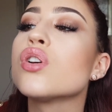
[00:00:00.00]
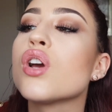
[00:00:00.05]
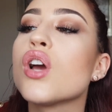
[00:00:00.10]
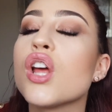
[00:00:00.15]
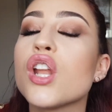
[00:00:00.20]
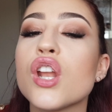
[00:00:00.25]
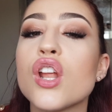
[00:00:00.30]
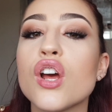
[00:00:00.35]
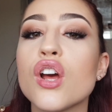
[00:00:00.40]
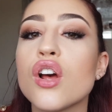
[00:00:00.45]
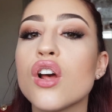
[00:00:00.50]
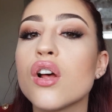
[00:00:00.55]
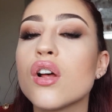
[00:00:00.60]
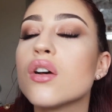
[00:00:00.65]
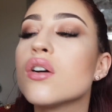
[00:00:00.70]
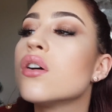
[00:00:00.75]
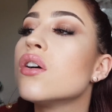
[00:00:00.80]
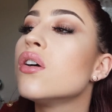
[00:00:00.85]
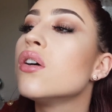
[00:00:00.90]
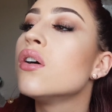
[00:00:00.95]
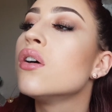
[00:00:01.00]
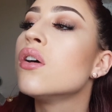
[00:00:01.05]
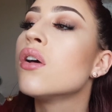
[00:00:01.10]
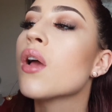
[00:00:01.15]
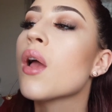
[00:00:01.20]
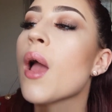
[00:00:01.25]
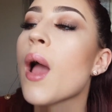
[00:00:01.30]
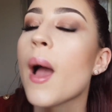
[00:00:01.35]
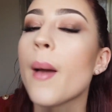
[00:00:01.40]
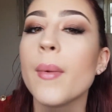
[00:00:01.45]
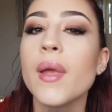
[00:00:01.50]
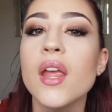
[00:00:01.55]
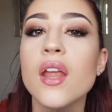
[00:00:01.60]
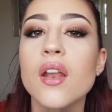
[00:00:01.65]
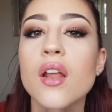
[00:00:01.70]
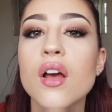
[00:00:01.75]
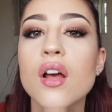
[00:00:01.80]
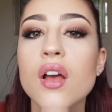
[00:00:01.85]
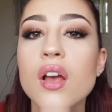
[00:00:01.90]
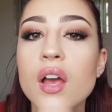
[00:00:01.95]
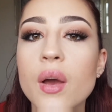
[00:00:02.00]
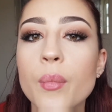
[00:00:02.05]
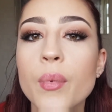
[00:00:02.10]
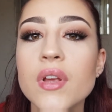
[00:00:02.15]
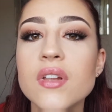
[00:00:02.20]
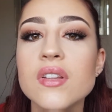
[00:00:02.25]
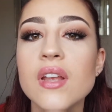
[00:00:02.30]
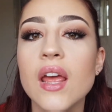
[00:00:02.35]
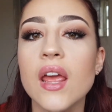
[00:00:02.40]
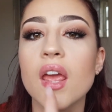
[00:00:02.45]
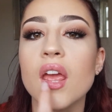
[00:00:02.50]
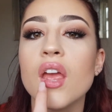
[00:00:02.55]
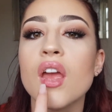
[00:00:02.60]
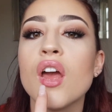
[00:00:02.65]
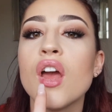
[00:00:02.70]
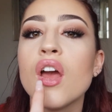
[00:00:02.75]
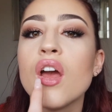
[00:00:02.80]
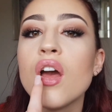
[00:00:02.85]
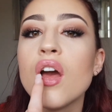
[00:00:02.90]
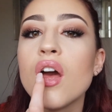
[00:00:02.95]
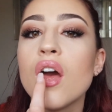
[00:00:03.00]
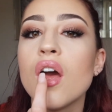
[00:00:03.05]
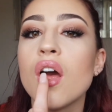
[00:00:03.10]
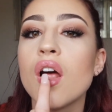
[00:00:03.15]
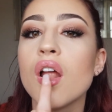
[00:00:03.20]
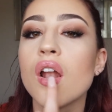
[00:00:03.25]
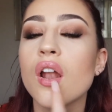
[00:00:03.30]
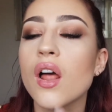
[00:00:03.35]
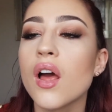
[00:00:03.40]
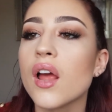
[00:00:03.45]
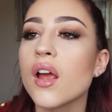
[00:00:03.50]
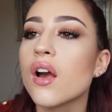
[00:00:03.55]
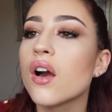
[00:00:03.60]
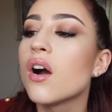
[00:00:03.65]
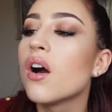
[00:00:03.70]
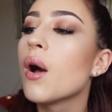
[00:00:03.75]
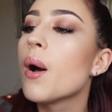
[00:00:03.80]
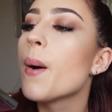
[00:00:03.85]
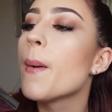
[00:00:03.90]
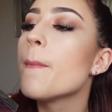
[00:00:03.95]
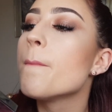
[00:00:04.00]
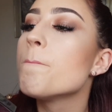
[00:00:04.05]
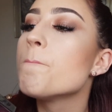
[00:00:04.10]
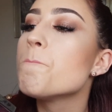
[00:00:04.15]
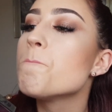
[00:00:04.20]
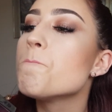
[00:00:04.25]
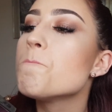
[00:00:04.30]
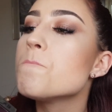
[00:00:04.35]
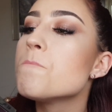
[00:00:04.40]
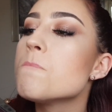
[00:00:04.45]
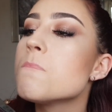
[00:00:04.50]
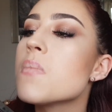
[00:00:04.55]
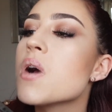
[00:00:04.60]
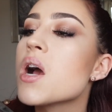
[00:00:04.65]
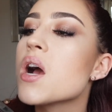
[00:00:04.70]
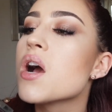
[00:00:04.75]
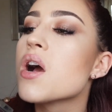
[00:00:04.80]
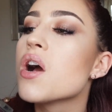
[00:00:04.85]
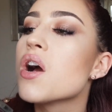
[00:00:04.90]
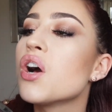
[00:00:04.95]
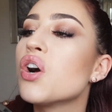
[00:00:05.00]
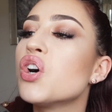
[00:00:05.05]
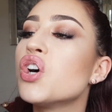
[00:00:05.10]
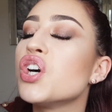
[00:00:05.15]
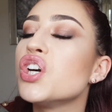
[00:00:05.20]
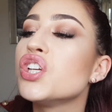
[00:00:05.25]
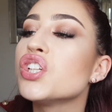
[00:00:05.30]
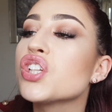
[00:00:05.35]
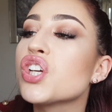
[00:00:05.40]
And I mean, can we see? Like, what is